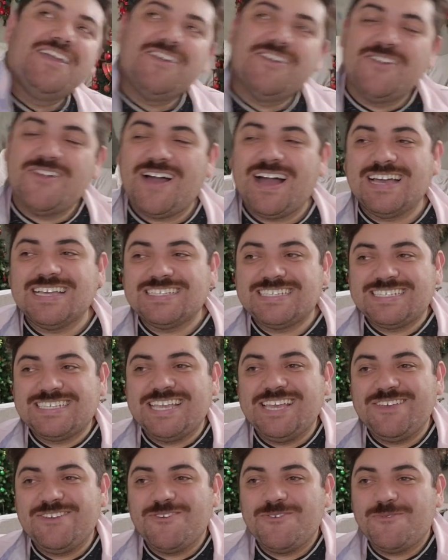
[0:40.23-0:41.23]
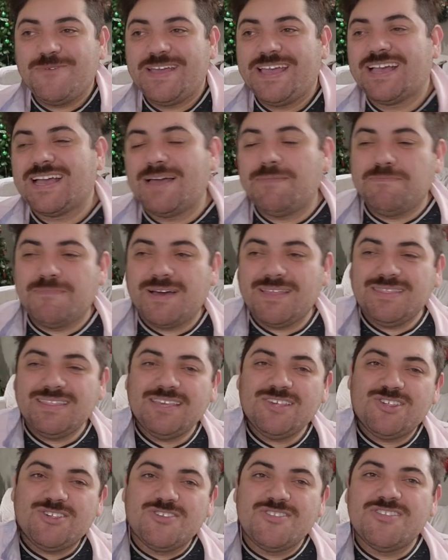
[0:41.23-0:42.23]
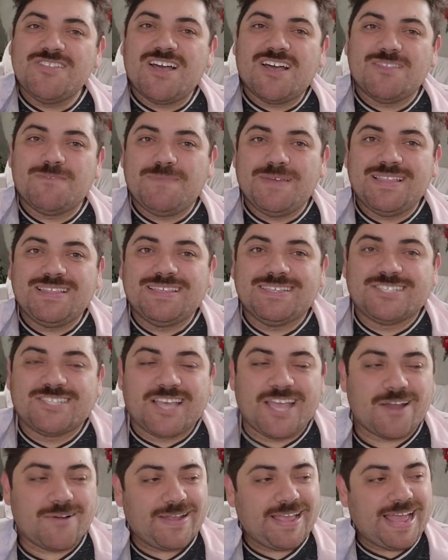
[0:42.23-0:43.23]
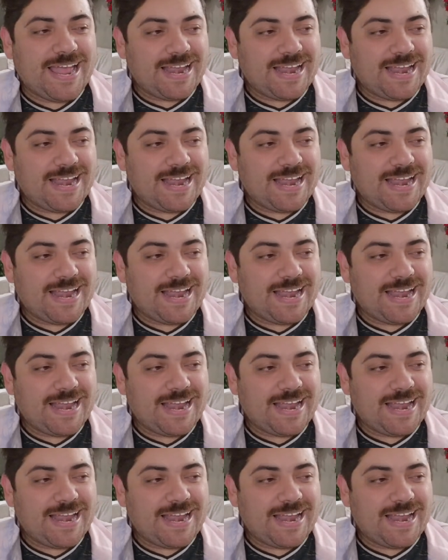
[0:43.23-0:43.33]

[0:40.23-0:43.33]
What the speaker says: You know, I see you week. And Monday should not be this scary.